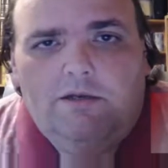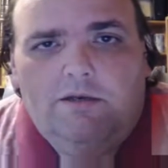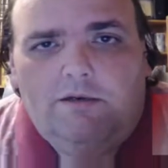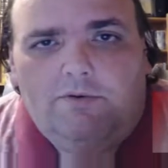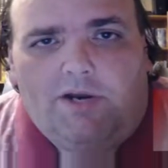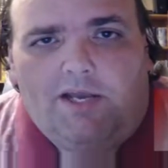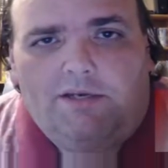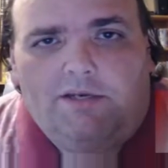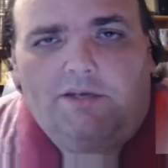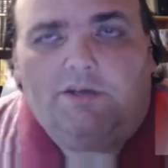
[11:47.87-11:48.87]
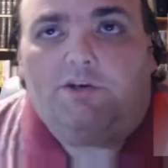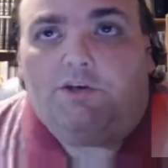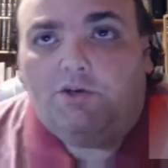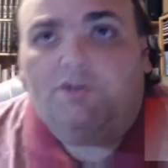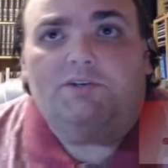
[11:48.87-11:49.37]
right,
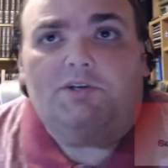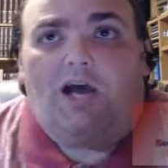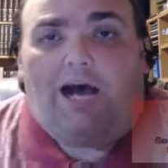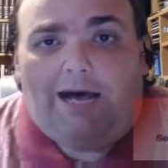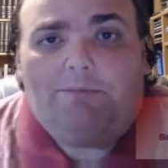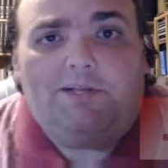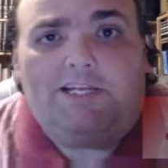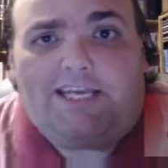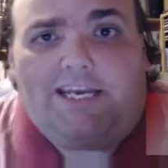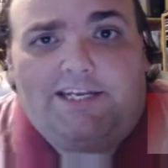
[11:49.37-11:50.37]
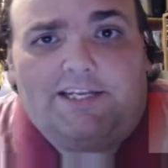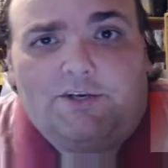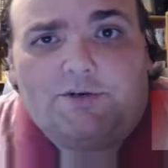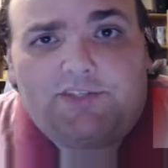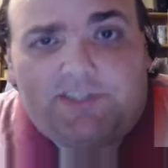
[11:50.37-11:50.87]
you're obligating
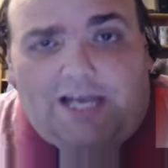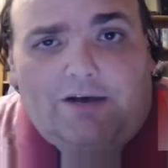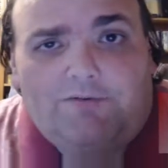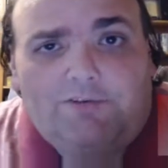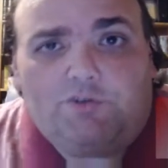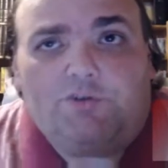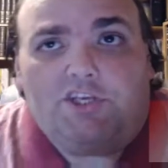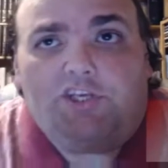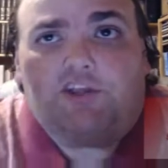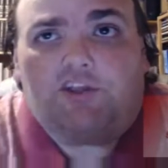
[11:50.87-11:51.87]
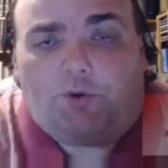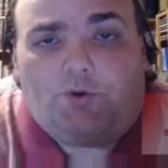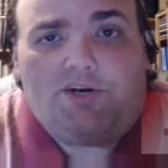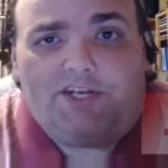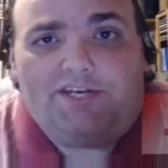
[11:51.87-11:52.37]
yourself to the
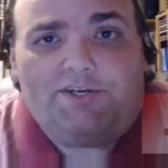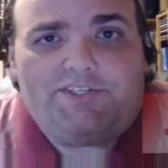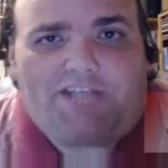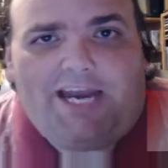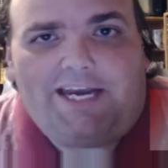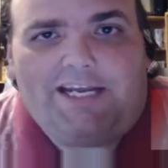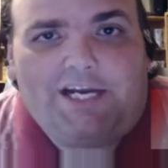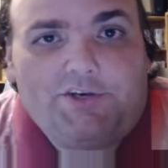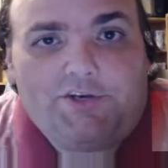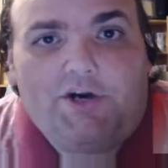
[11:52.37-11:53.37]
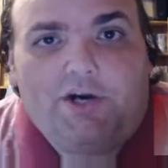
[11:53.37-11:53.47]
authority you're signing under.